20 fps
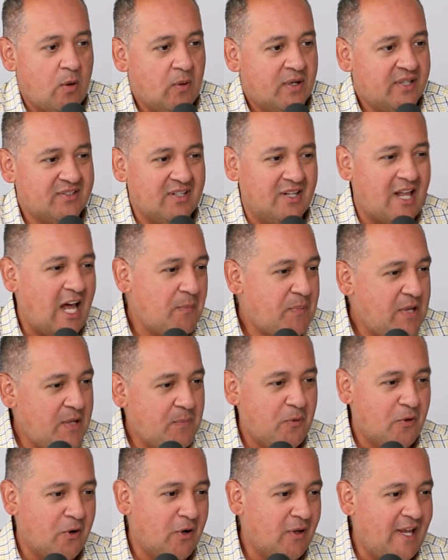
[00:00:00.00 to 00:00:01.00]
because a lot of
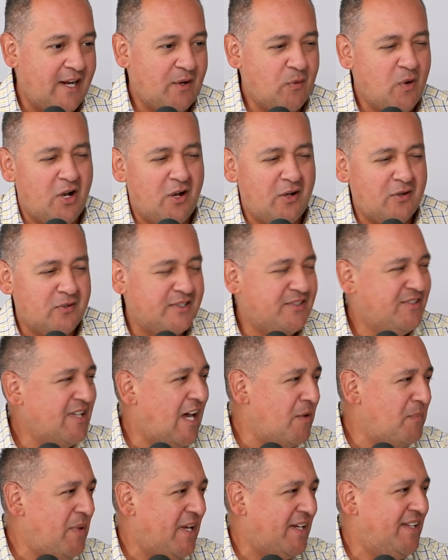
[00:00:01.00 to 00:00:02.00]
people are like, well, it's
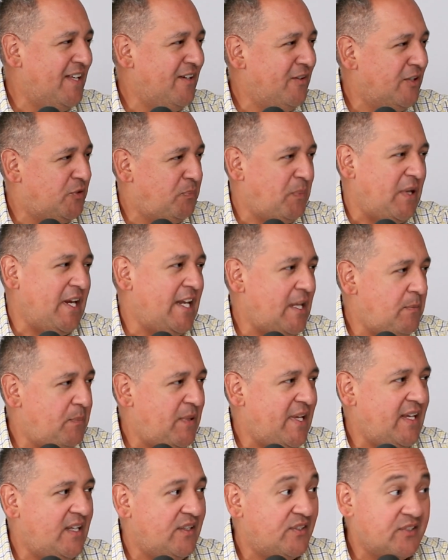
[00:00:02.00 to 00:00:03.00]
not a big deal, it's
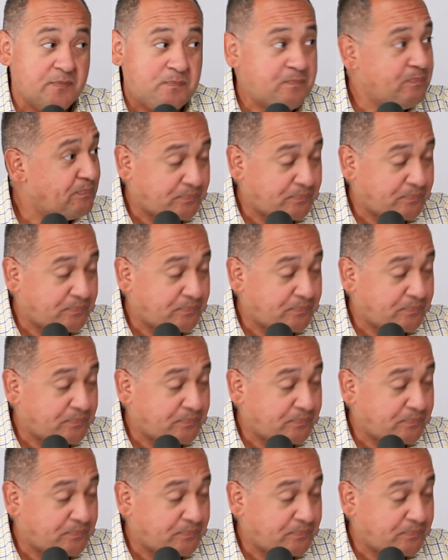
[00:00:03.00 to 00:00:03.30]
PDPs.